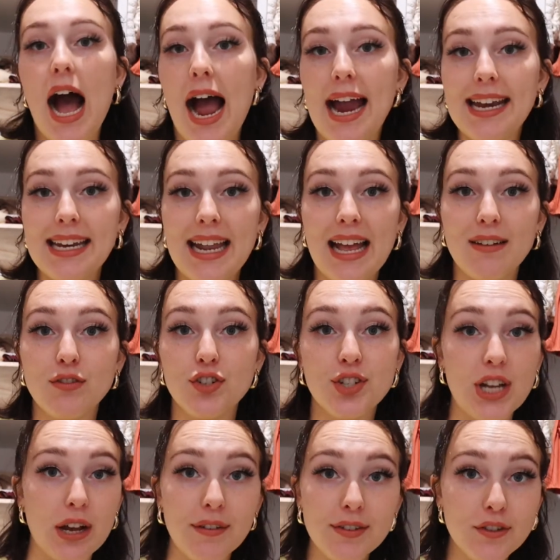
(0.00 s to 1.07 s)
I didn't have
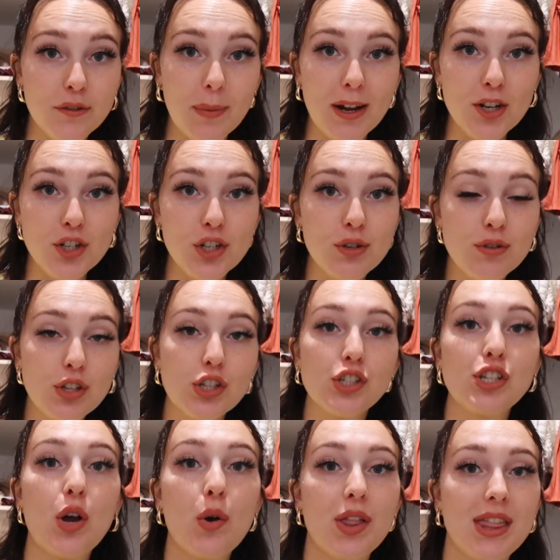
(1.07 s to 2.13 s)
shelves for my shoes,
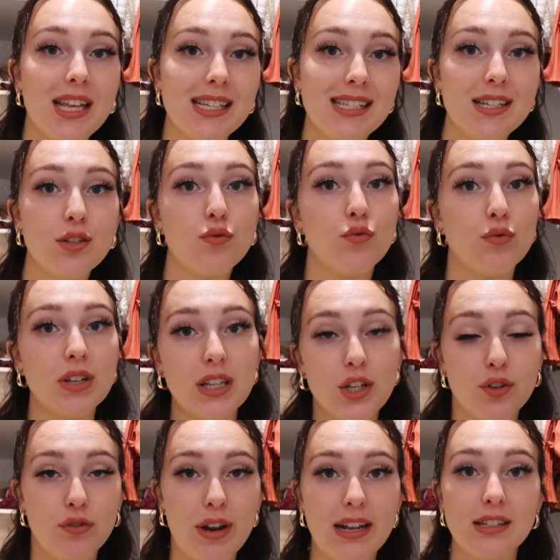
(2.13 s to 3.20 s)
so this is a
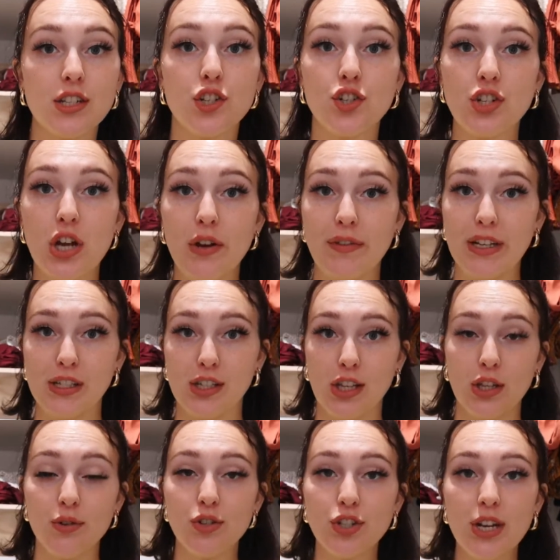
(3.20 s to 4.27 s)
really great shelving
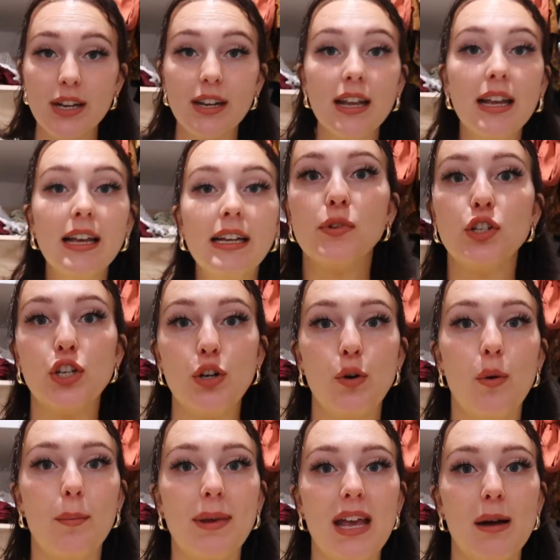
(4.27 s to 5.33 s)
solution
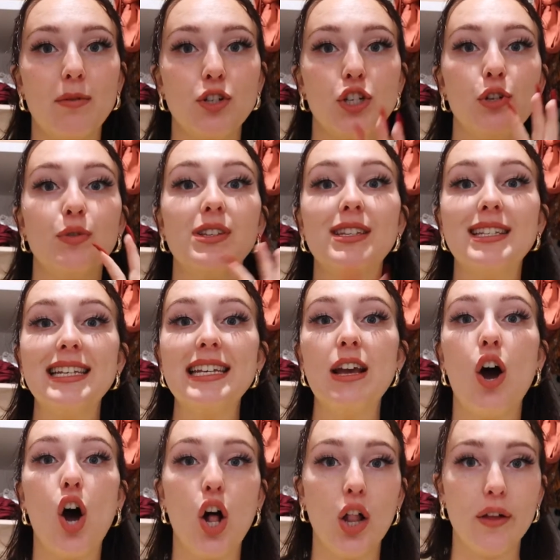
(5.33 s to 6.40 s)
to be able to
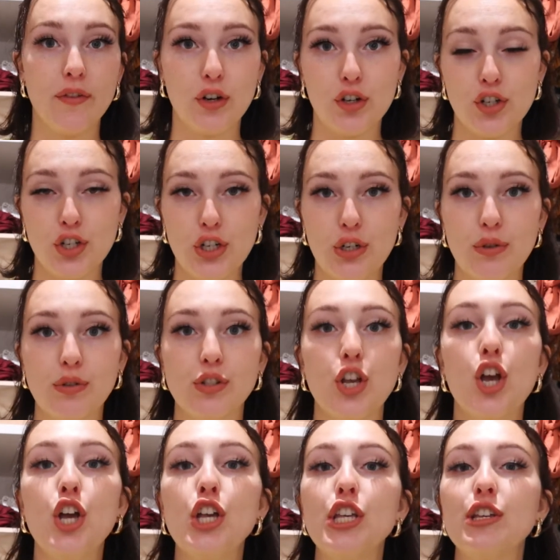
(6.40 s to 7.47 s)
see all of your shoes.
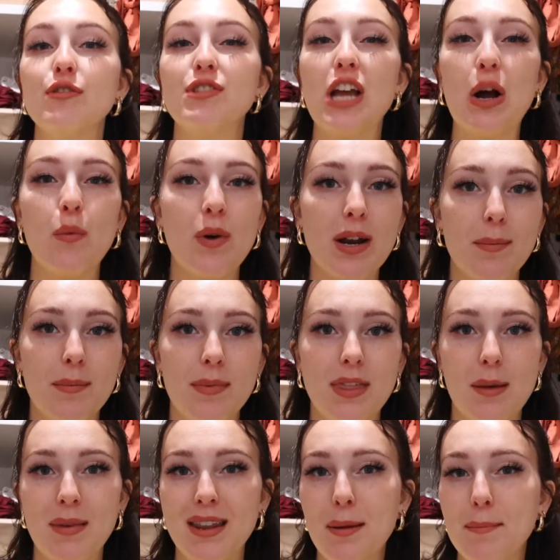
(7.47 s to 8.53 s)
You don't want
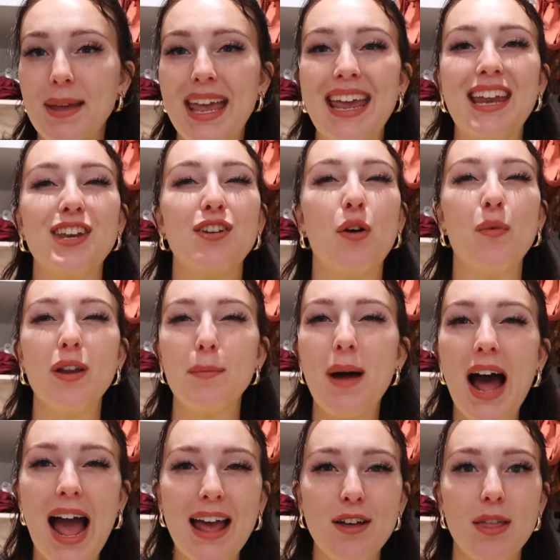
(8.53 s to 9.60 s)
them in a bin, you don't want
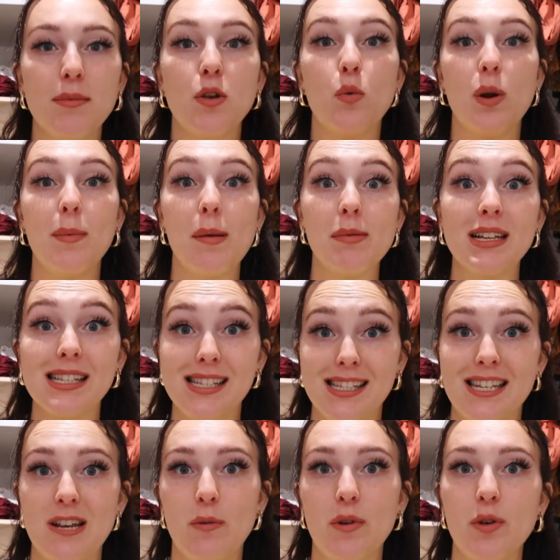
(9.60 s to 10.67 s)
to pile them, you want to be able to
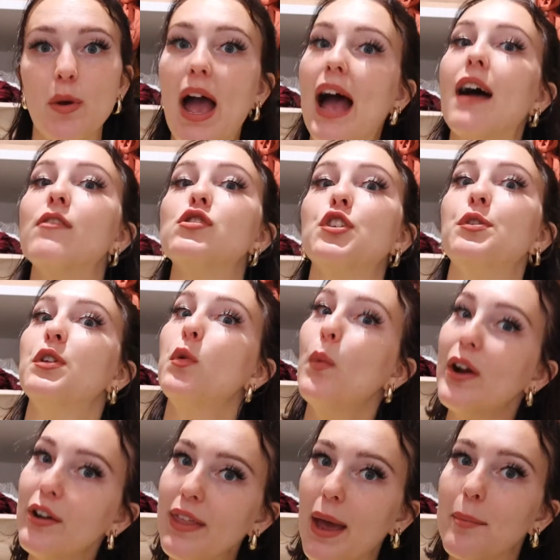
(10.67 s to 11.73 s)
see what you have so you can
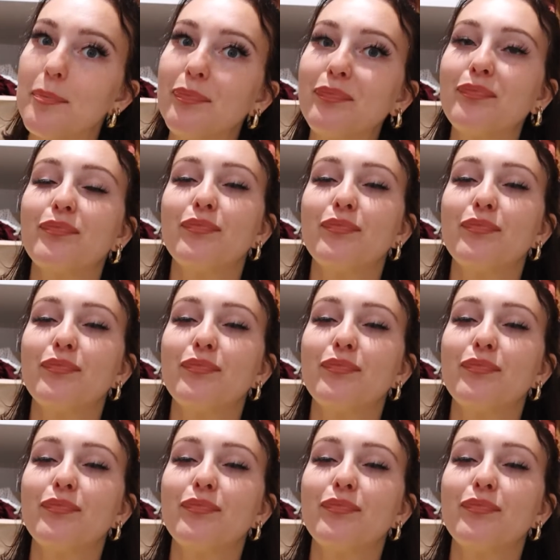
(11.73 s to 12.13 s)
wear them.